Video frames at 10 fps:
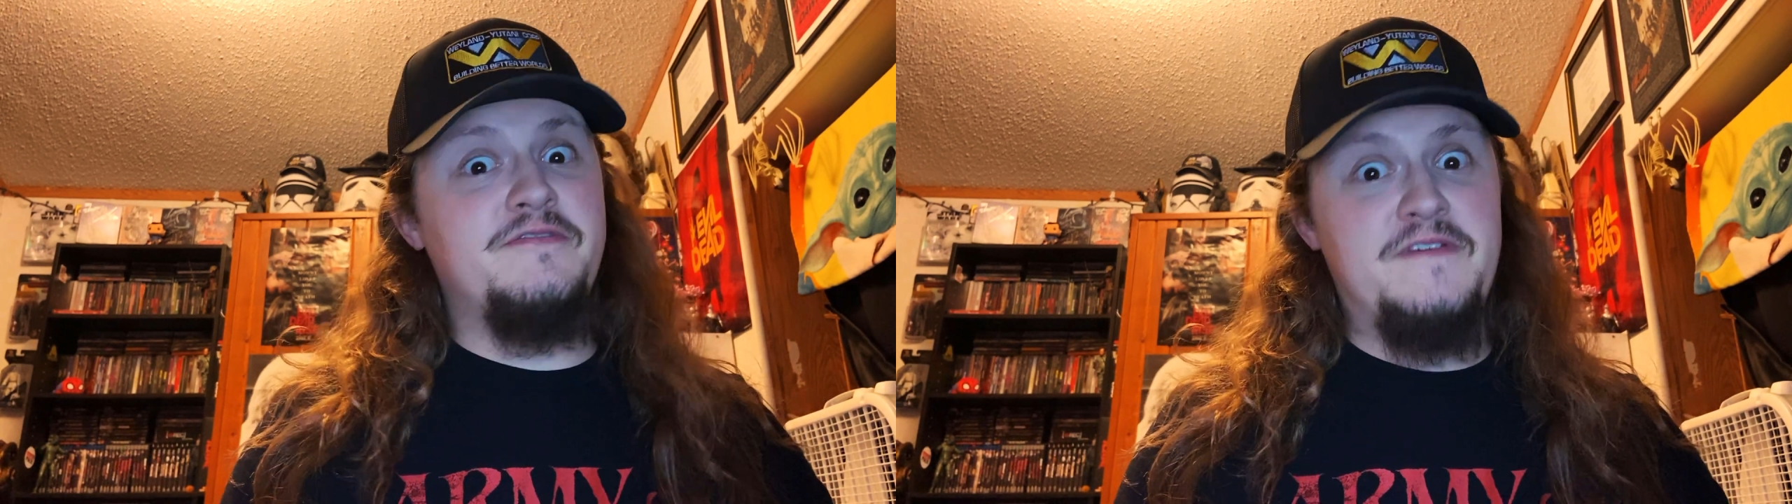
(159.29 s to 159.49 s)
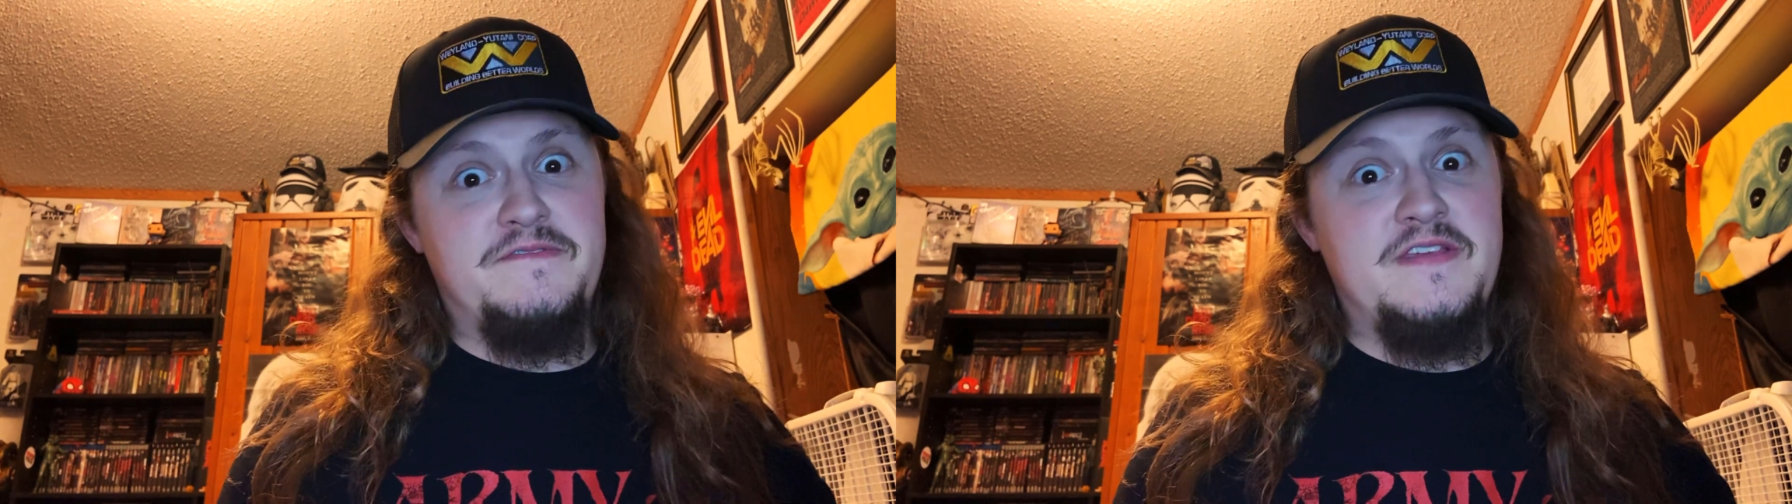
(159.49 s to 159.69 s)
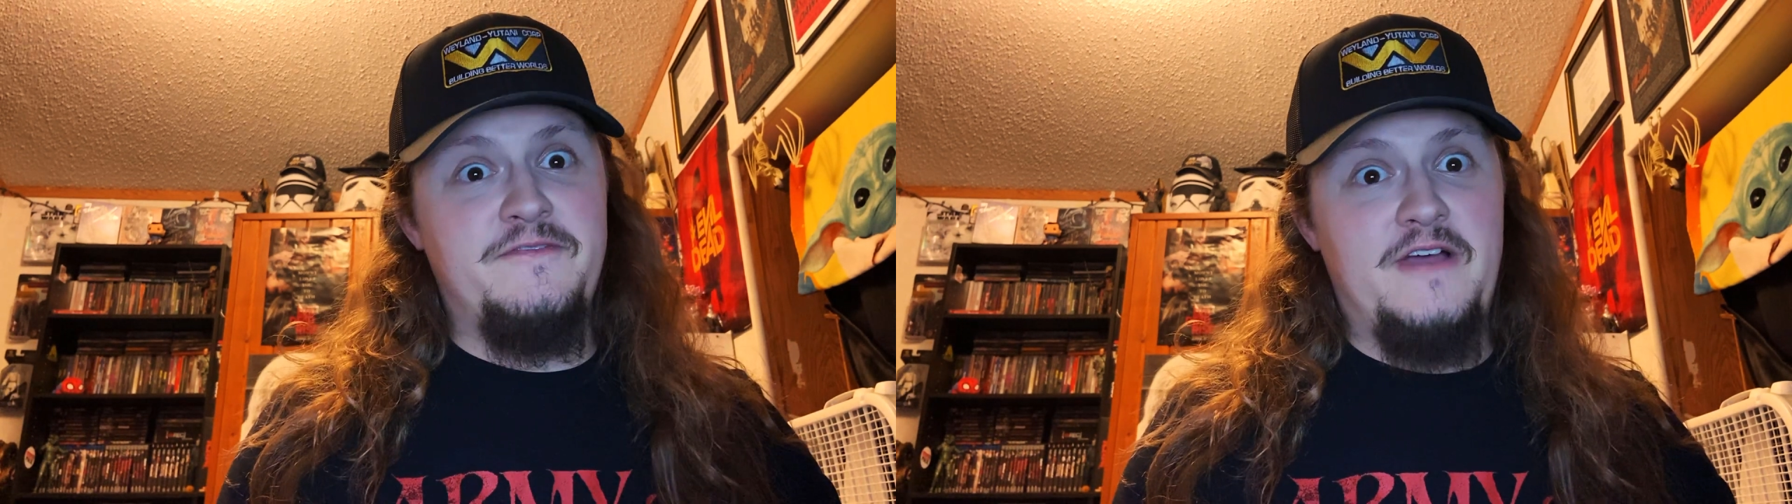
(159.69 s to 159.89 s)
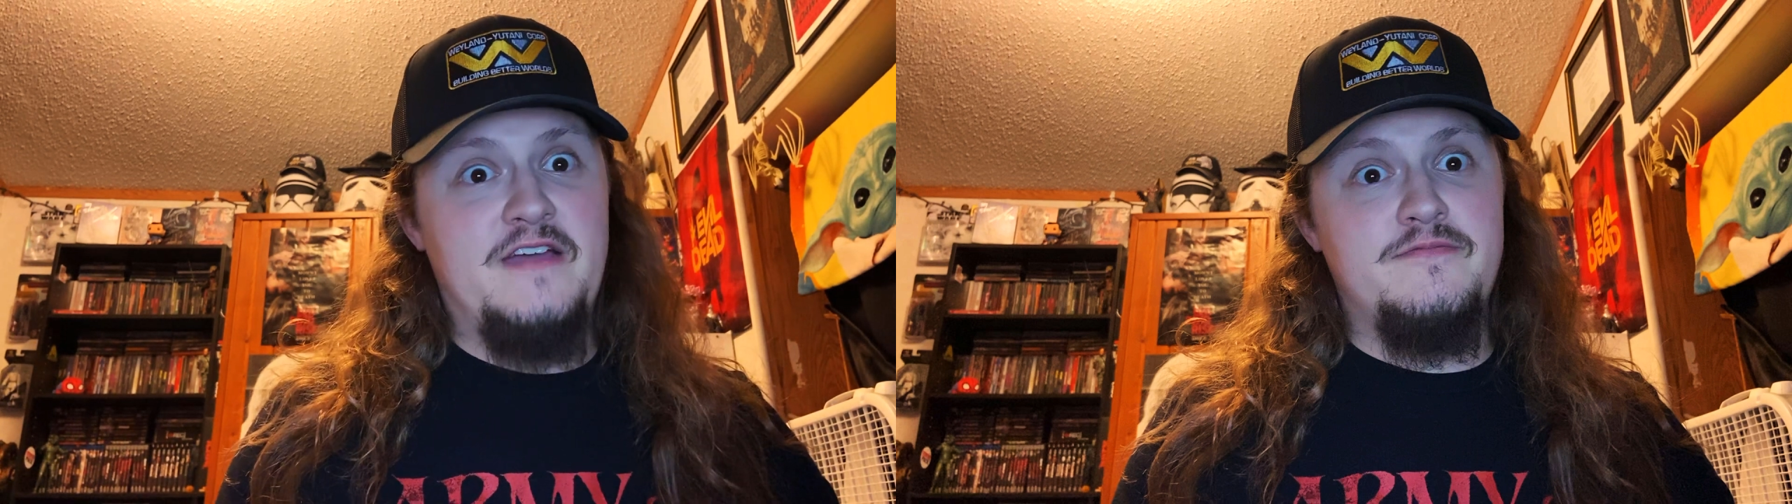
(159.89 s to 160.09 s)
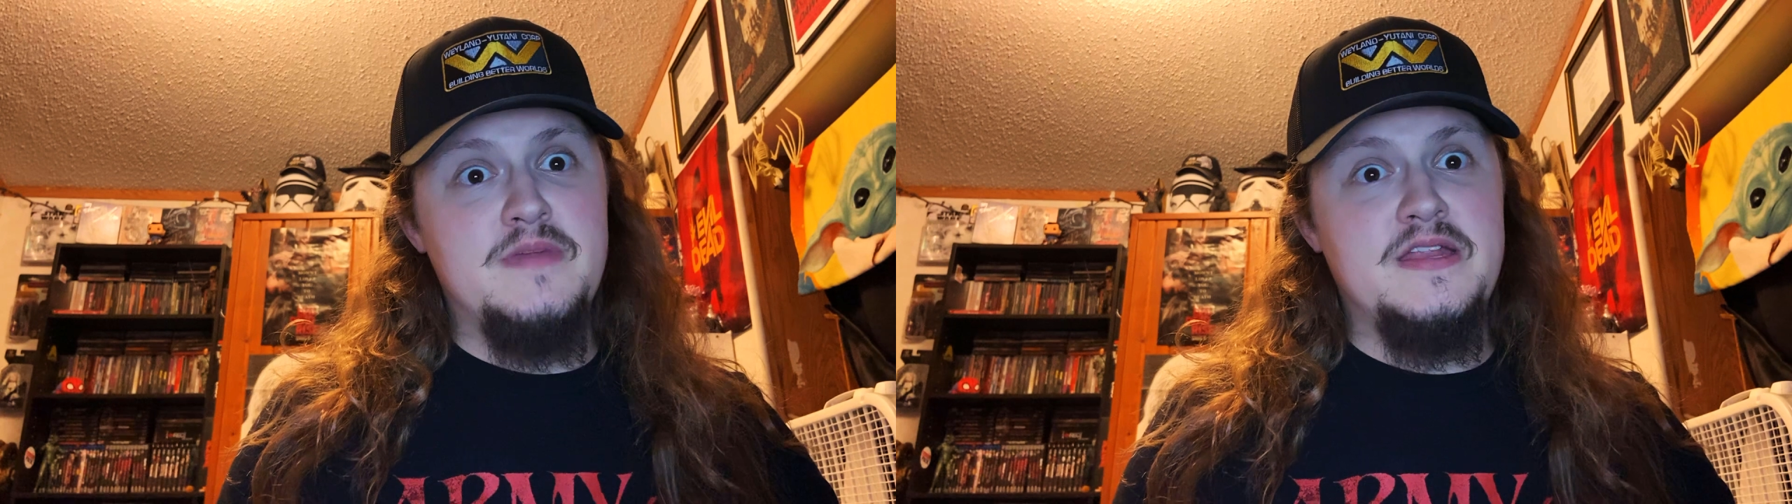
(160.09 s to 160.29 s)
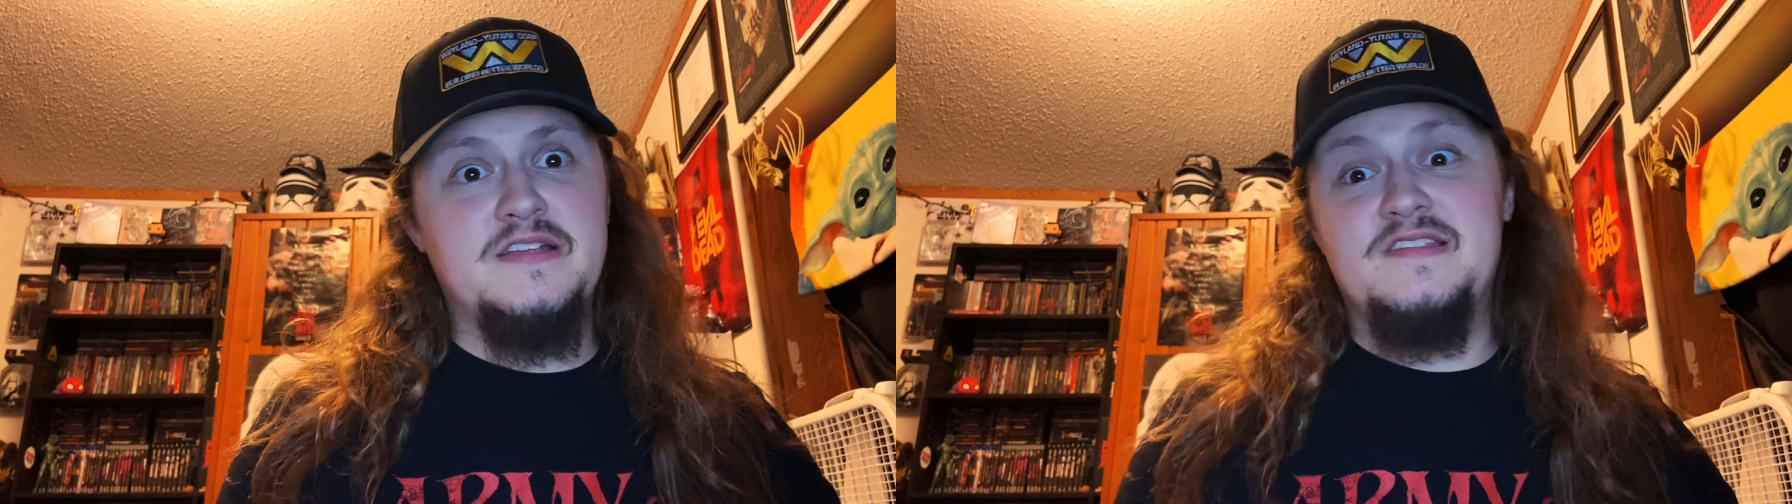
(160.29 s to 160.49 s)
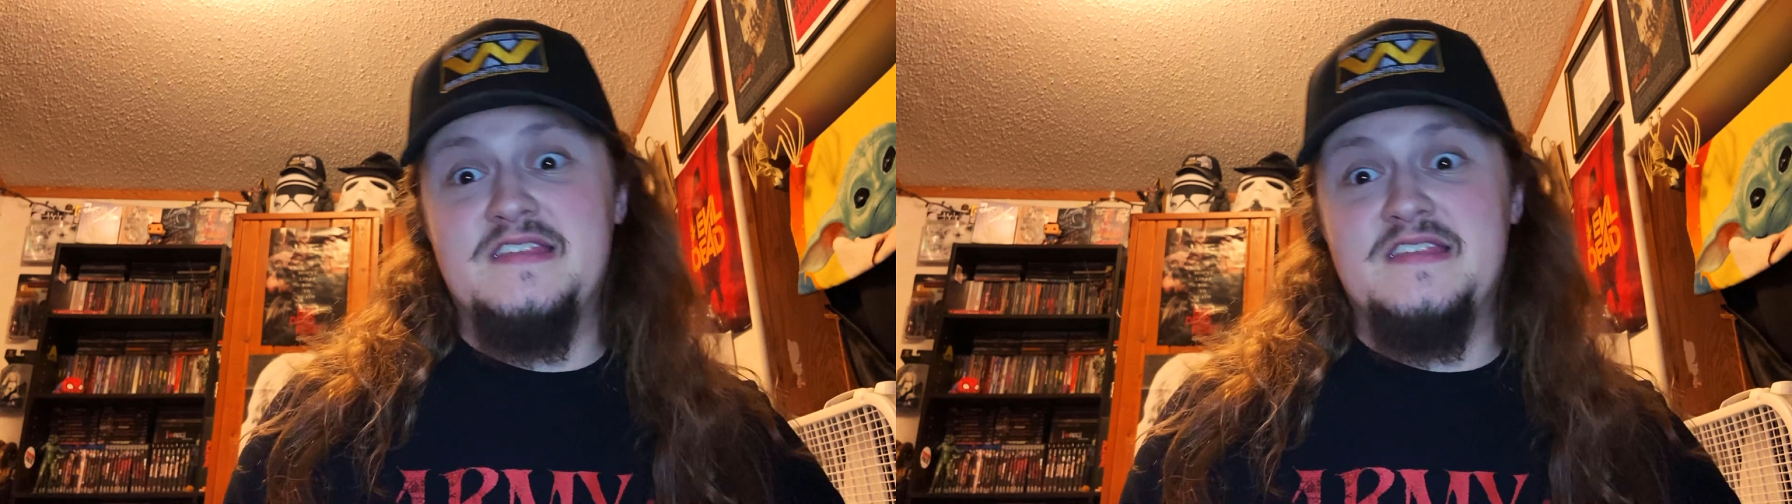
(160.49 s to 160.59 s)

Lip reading: 55 minutes.